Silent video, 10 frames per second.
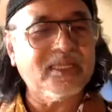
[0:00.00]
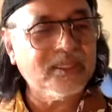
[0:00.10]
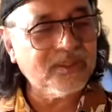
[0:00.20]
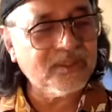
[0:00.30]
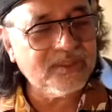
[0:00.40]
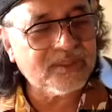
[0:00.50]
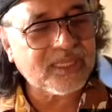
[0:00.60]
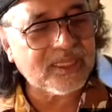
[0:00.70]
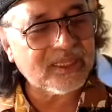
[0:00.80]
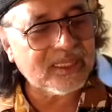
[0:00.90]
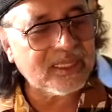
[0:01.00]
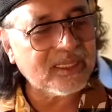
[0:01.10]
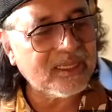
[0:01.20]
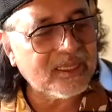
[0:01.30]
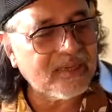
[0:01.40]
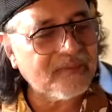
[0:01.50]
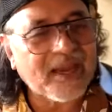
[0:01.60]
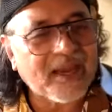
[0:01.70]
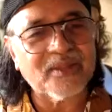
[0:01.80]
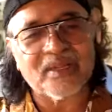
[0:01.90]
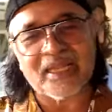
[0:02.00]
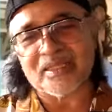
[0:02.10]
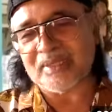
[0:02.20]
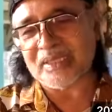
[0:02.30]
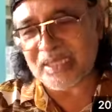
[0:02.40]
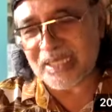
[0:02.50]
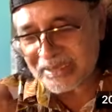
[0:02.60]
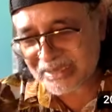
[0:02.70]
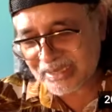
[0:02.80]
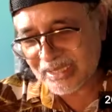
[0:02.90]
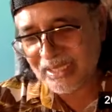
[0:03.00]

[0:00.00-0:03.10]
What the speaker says: you can follow a lot of the things